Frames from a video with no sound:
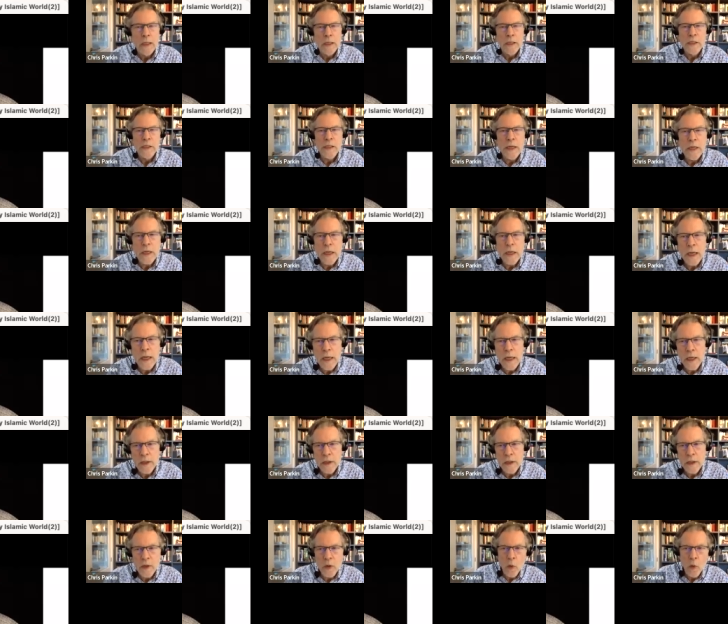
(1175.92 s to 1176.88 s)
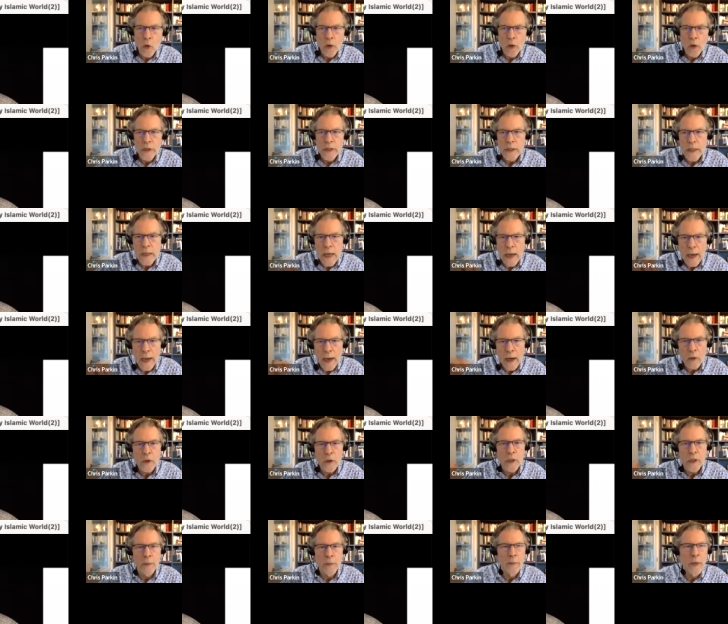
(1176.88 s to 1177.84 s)
seen here towards the
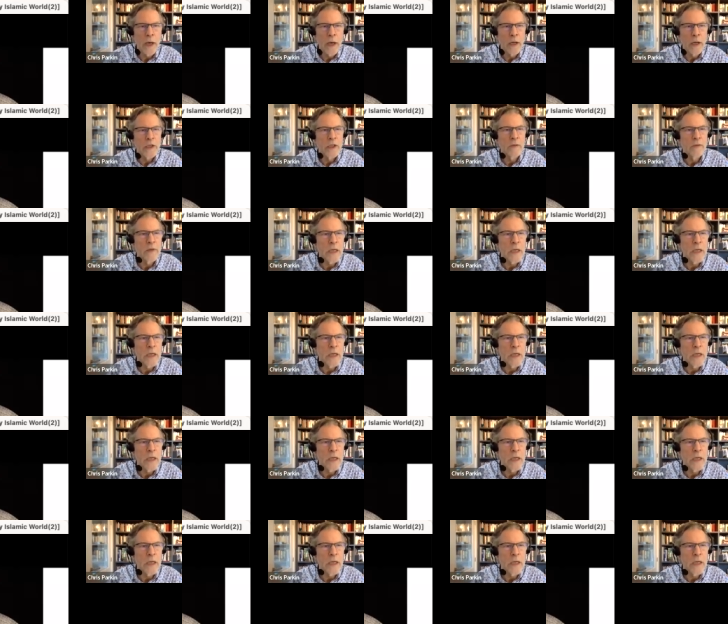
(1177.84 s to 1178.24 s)
outer part